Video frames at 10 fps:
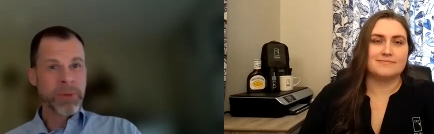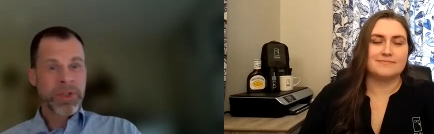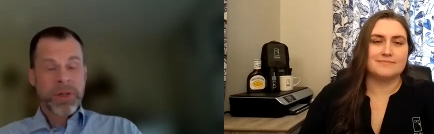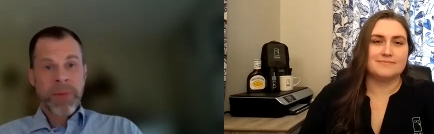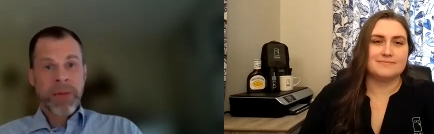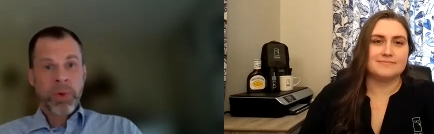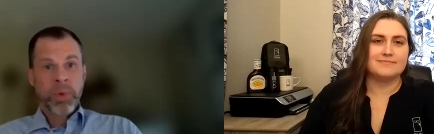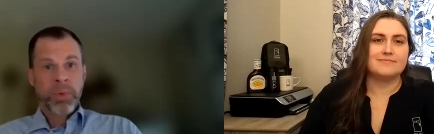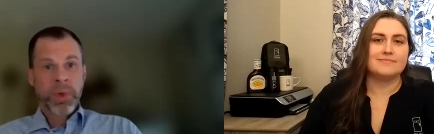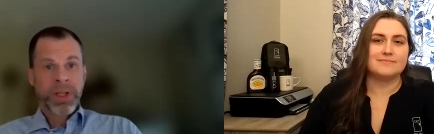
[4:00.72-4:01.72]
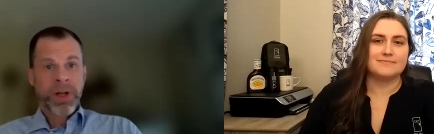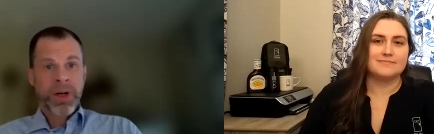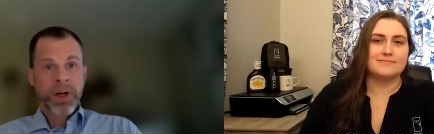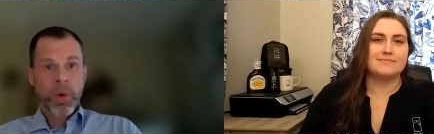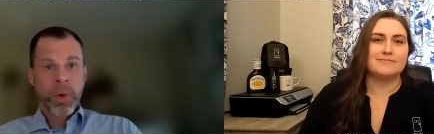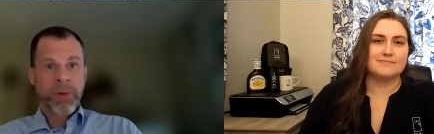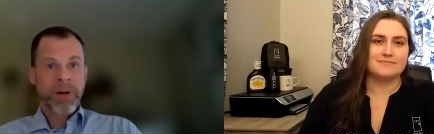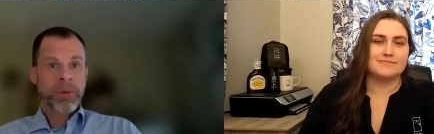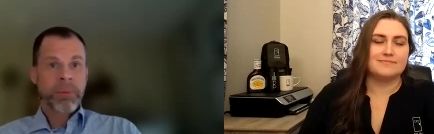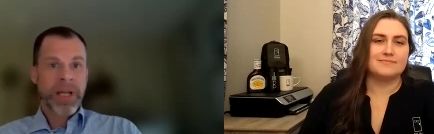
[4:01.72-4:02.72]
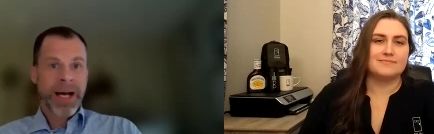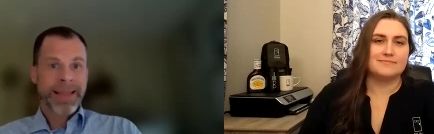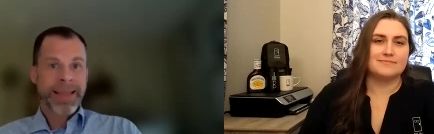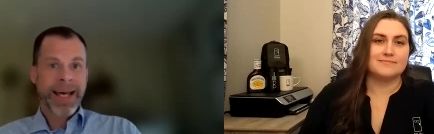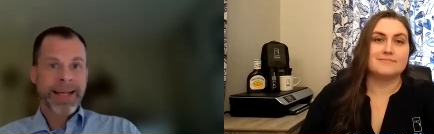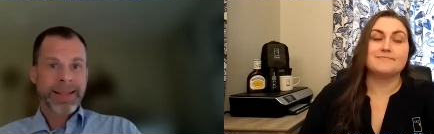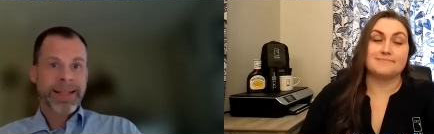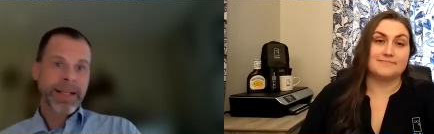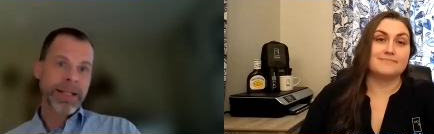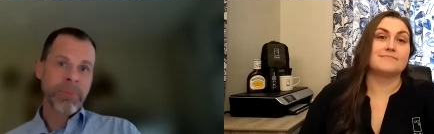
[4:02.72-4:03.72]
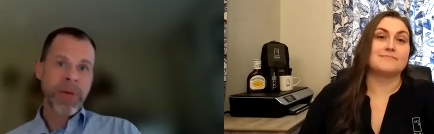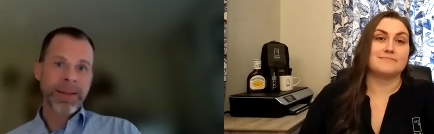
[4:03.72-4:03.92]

Speaker 1: so maybe we really ought to go above and beyond that to make